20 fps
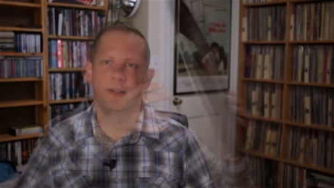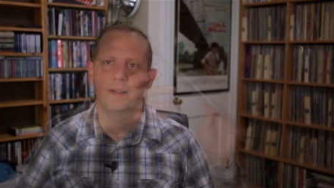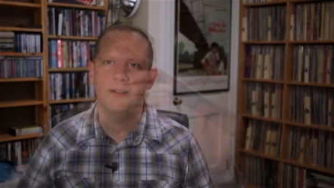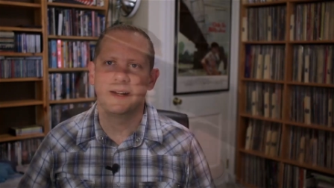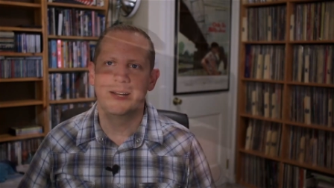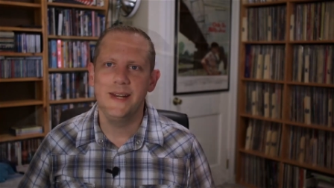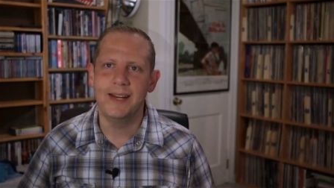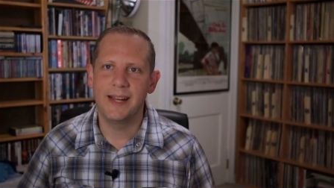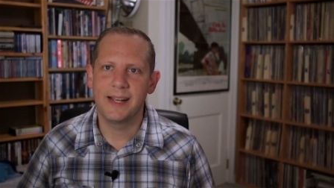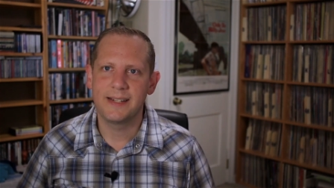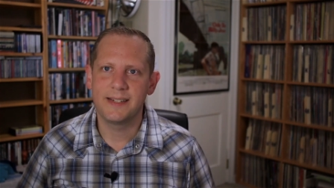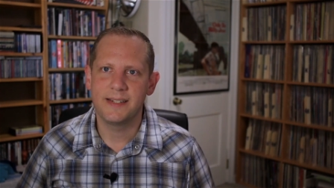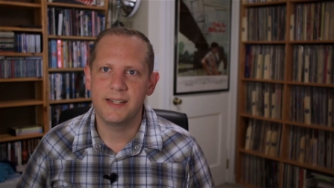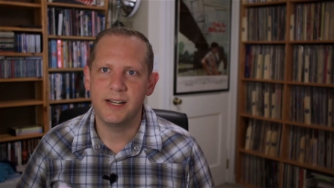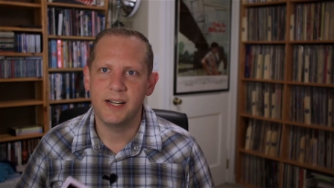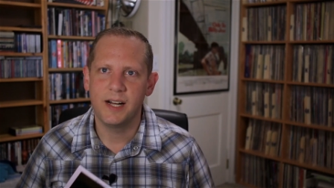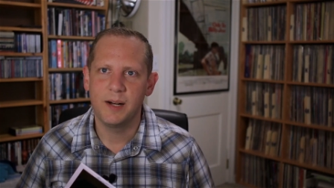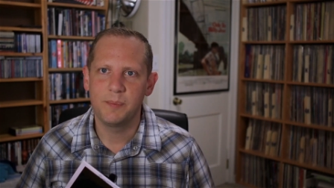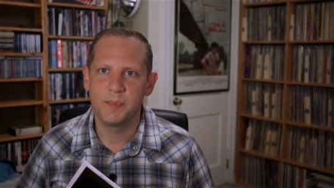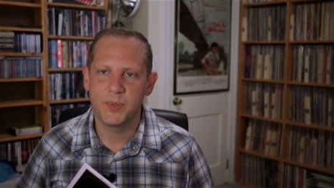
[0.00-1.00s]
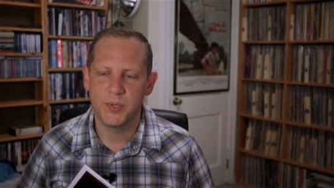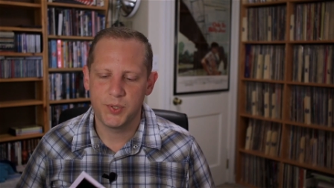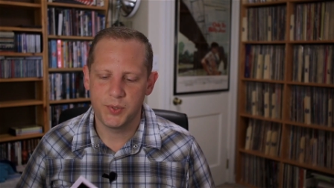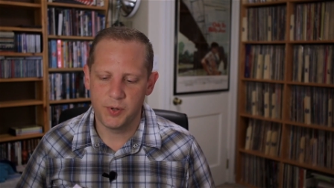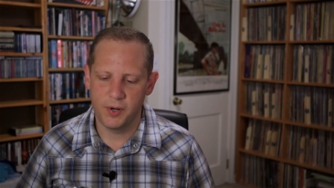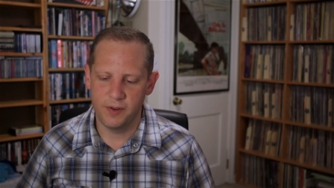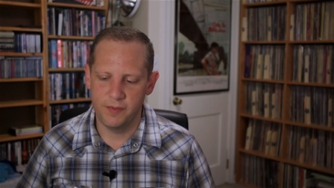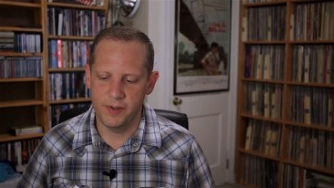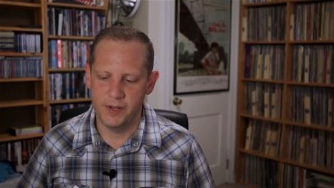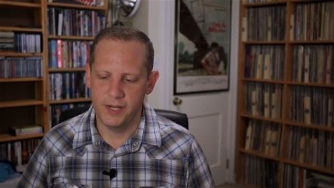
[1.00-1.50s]
All right, next up,
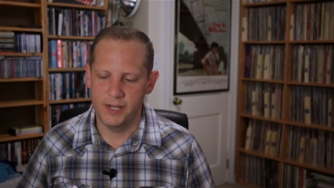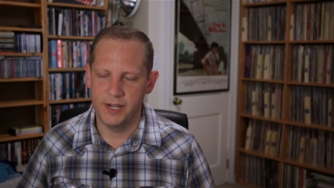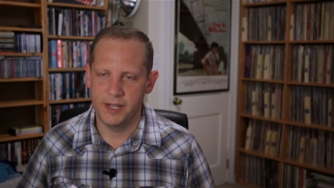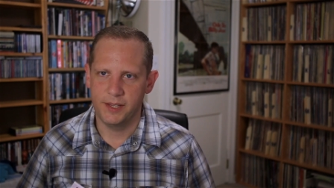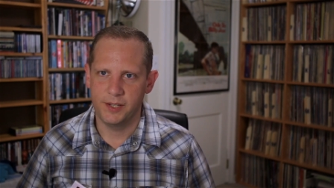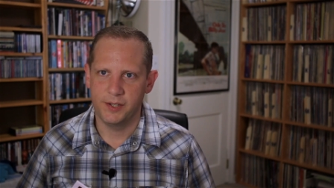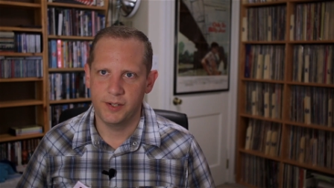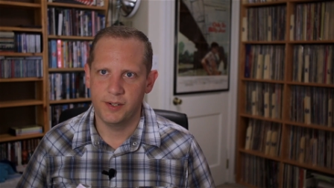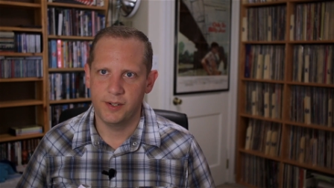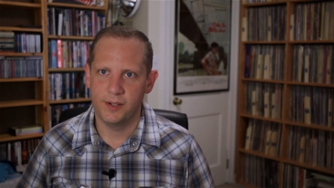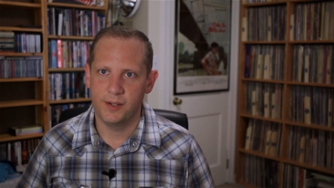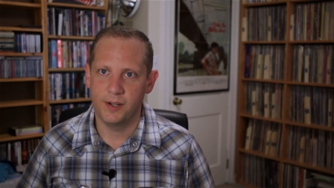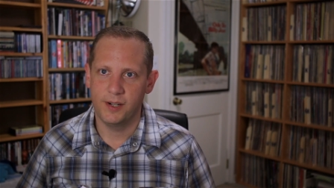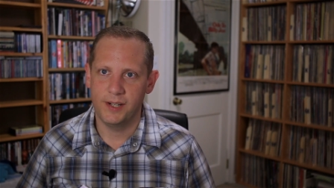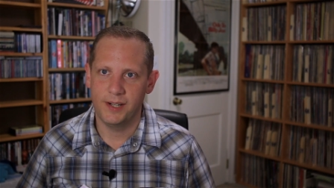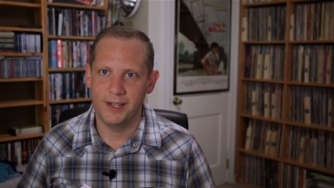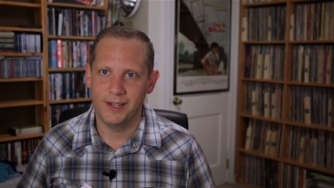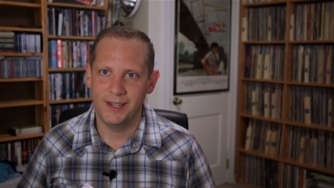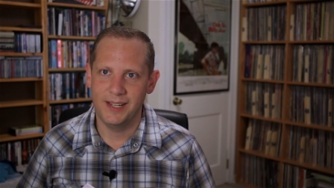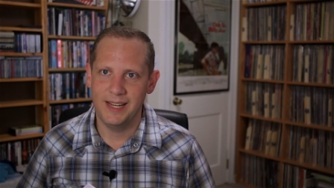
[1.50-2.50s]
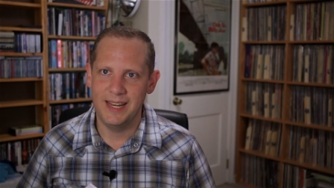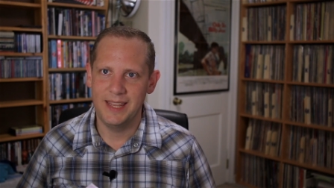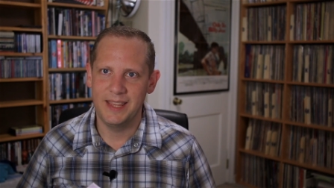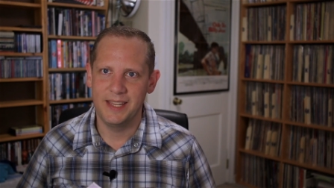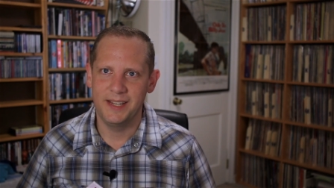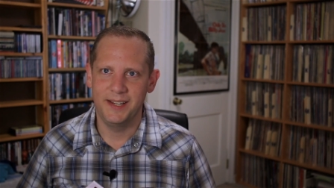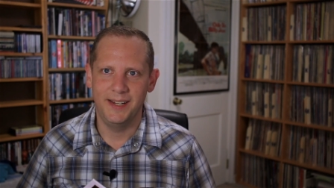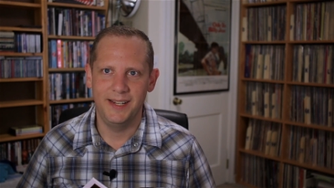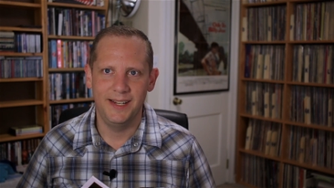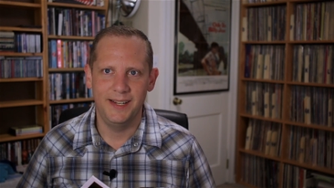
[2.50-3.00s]
sort of another uh, in
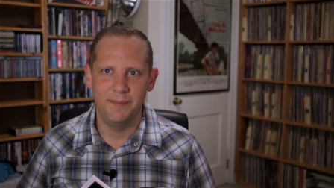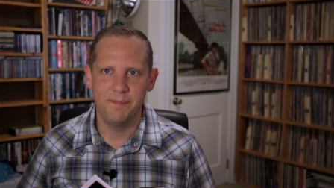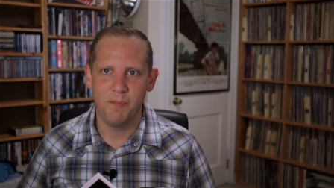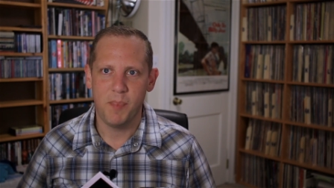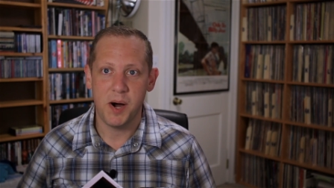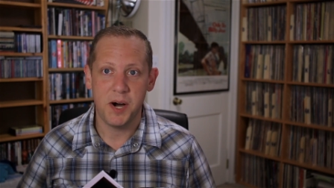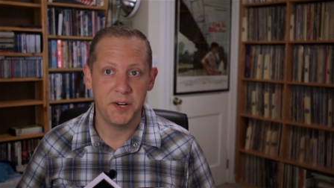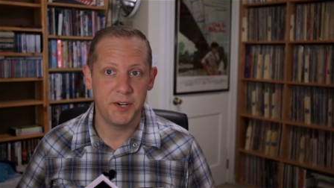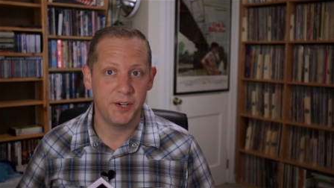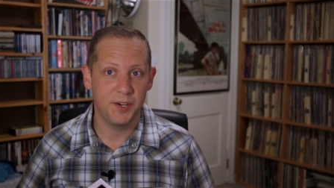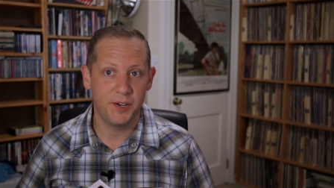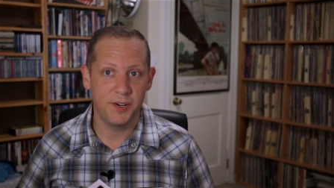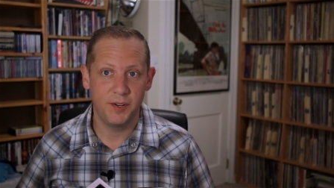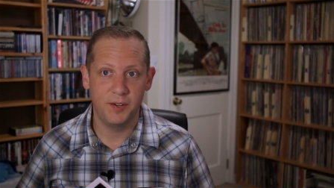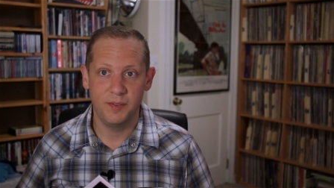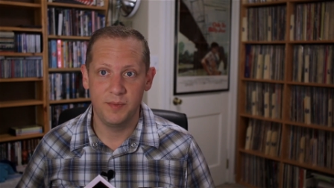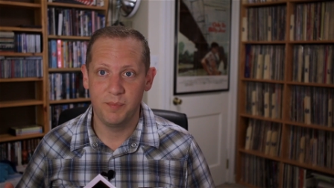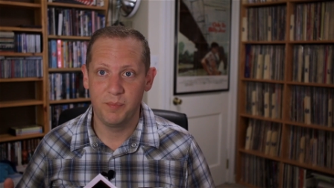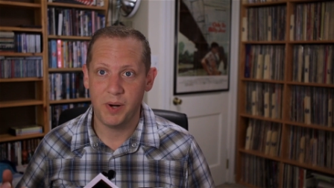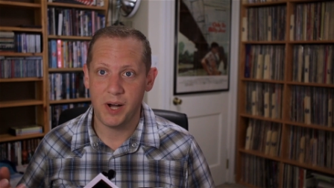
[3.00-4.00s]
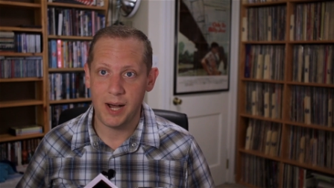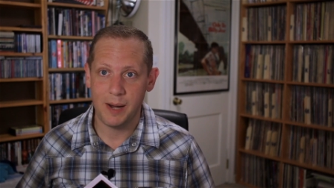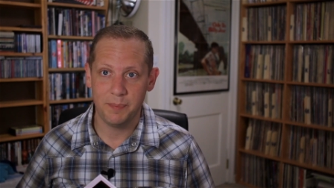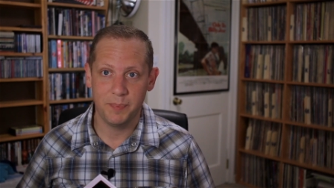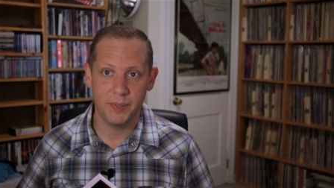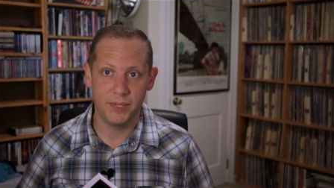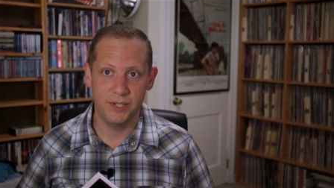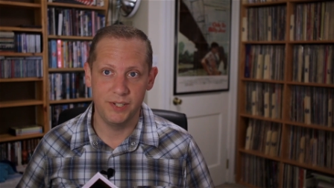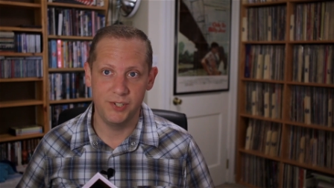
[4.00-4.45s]
the modern pop